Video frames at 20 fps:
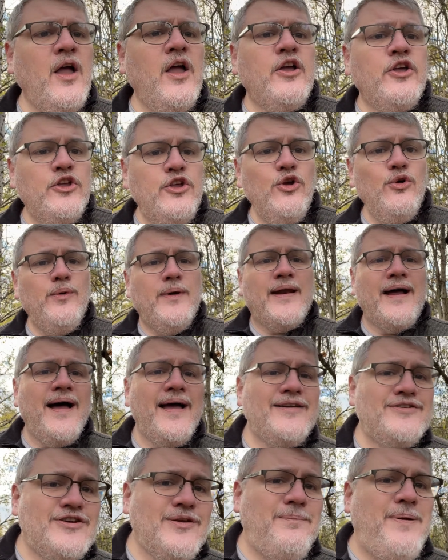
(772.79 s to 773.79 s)
You and
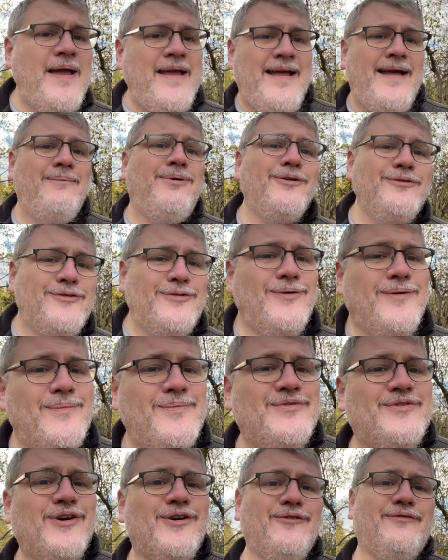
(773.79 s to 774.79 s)
I should be able to
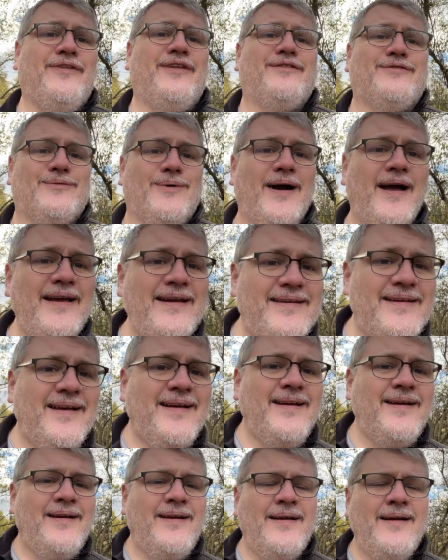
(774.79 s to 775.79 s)
observe this, right?
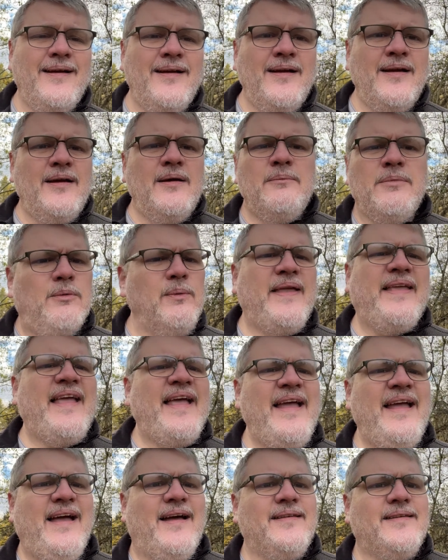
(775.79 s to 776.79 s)
But we
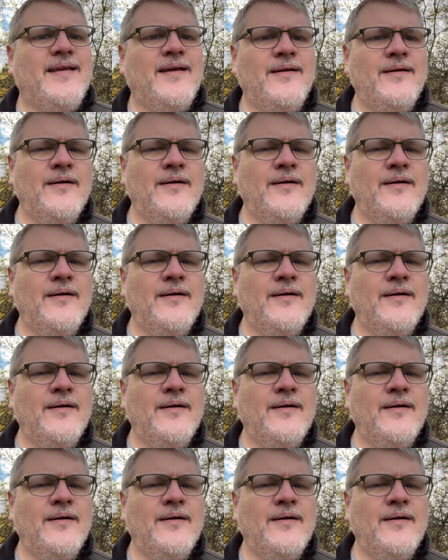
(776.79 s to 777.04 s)
can't.